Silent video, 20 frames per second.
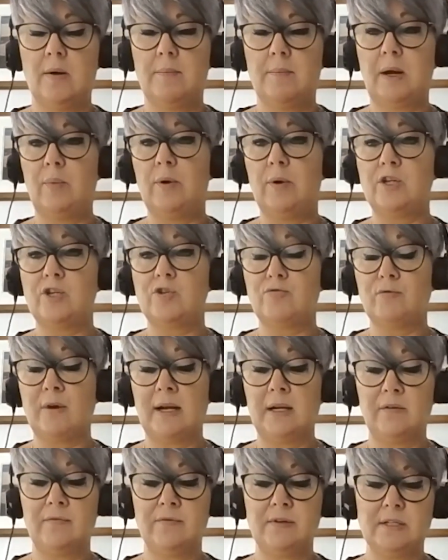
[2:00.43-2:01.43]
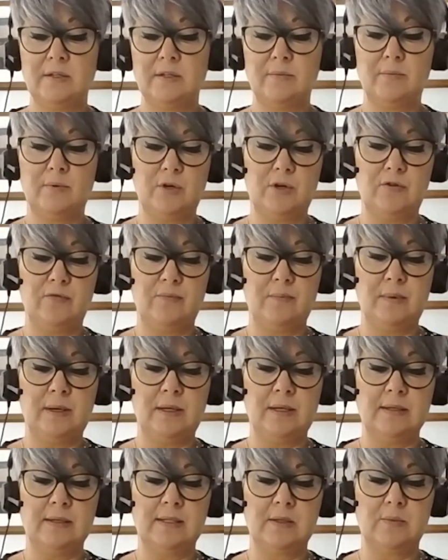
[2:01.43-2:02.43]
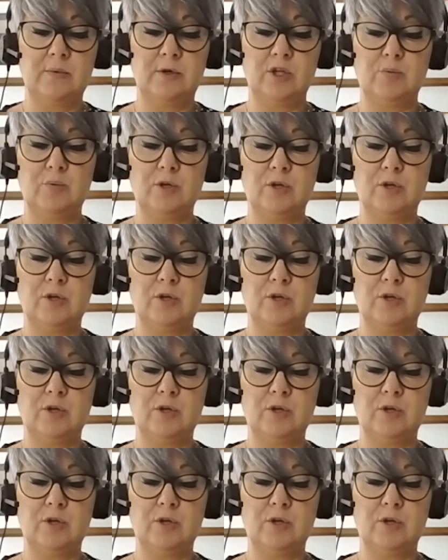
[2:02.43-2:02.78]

by which relevant improvements which